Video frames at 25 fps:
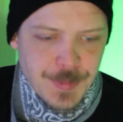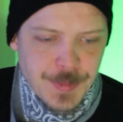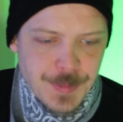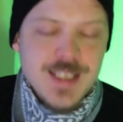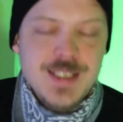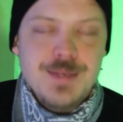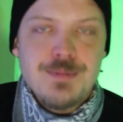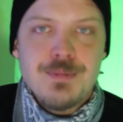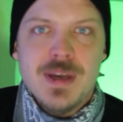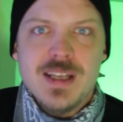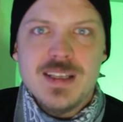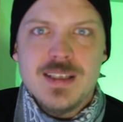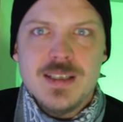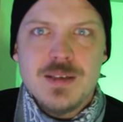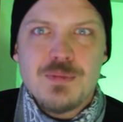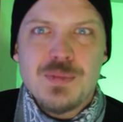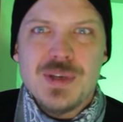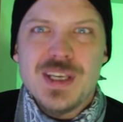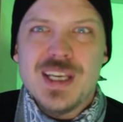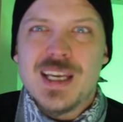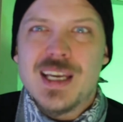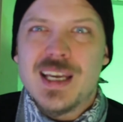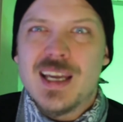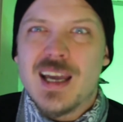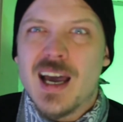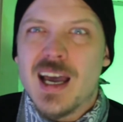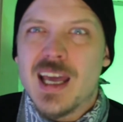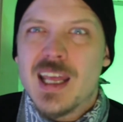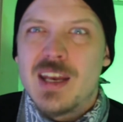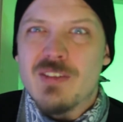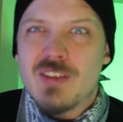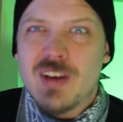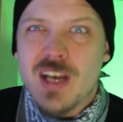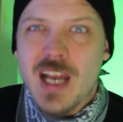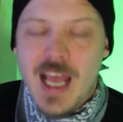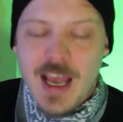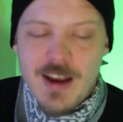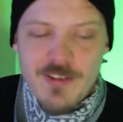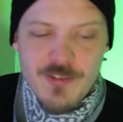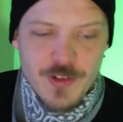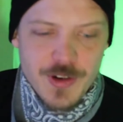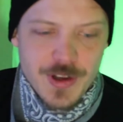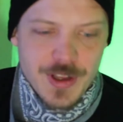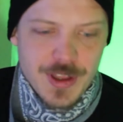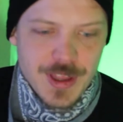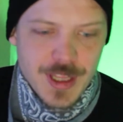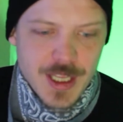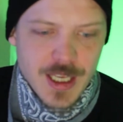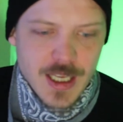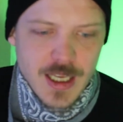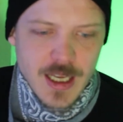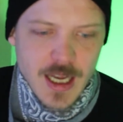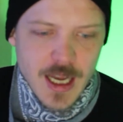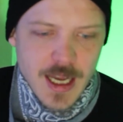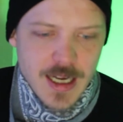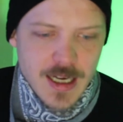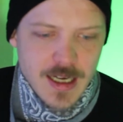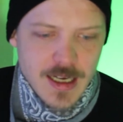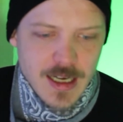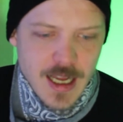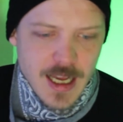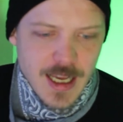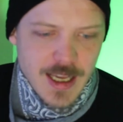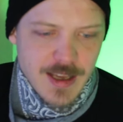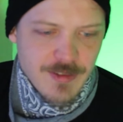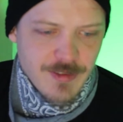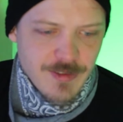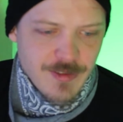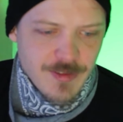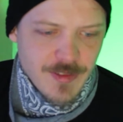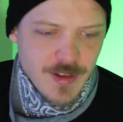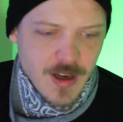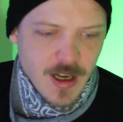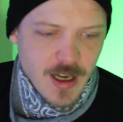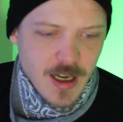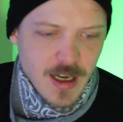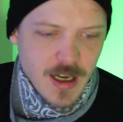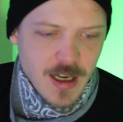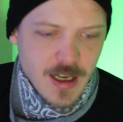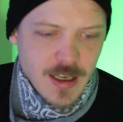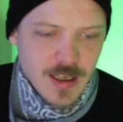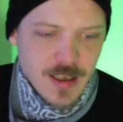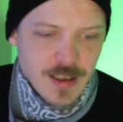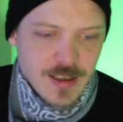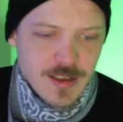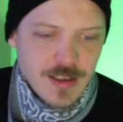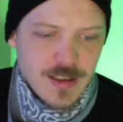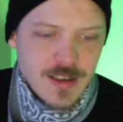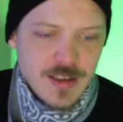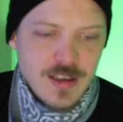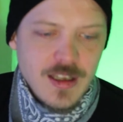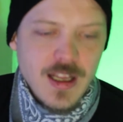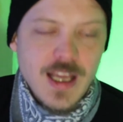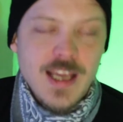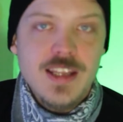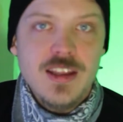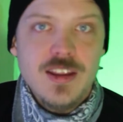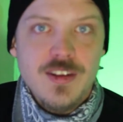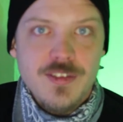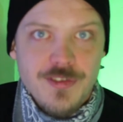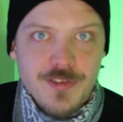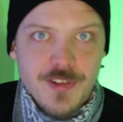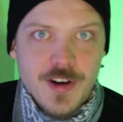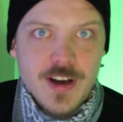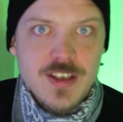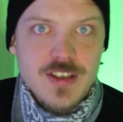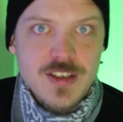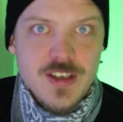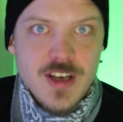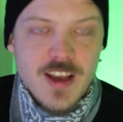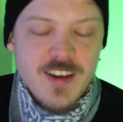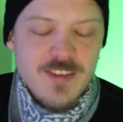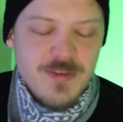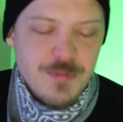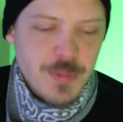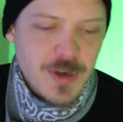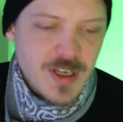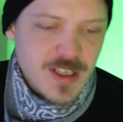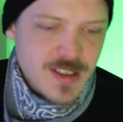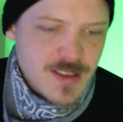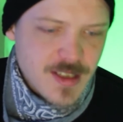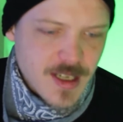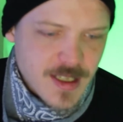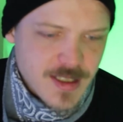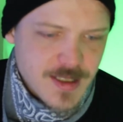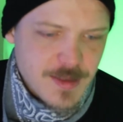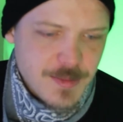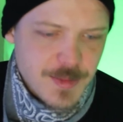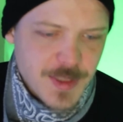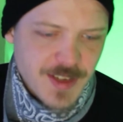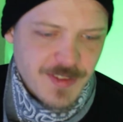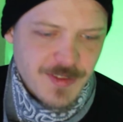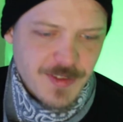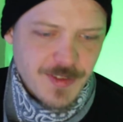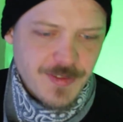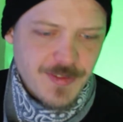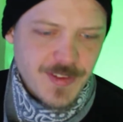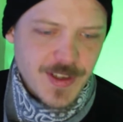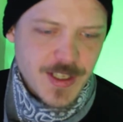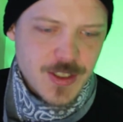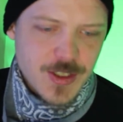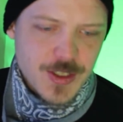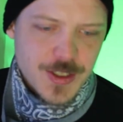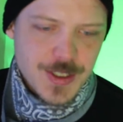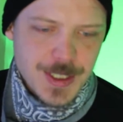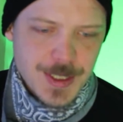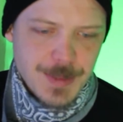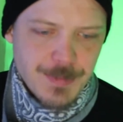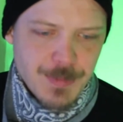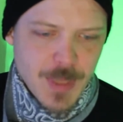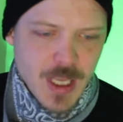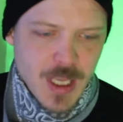It's meant to be kind of an everything kind of knife, uh, like the French knife, but it's got some different features.